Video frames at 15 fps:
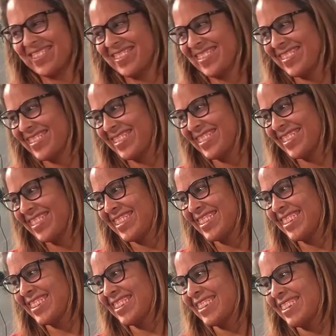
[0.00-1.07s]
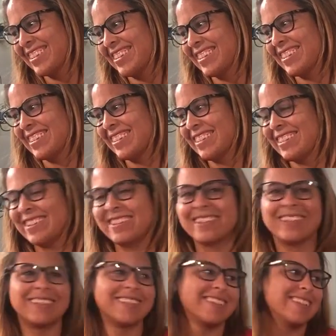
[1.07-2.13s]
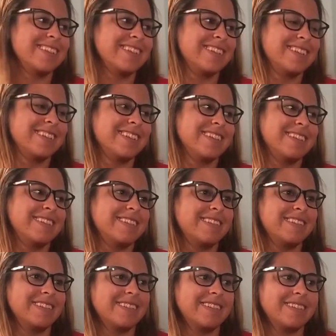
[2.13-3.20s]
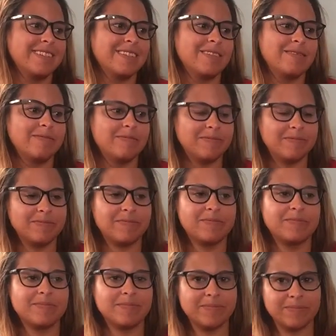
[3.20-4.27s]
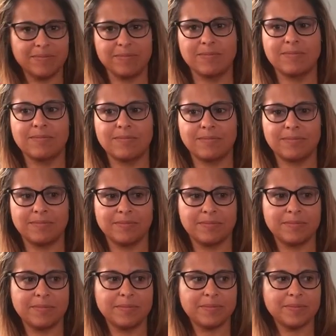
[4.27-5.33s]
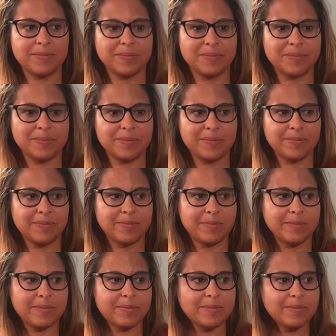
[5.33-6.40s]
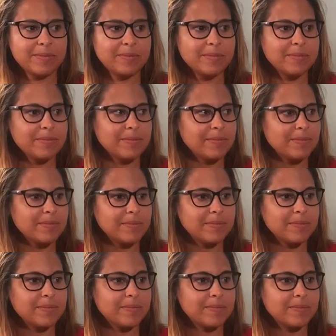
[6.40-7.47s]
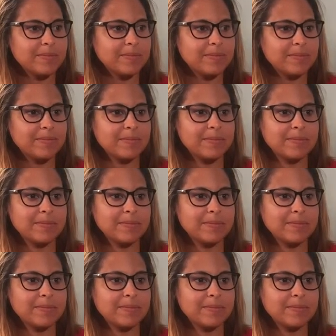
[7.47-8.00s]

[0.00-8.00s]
(silent)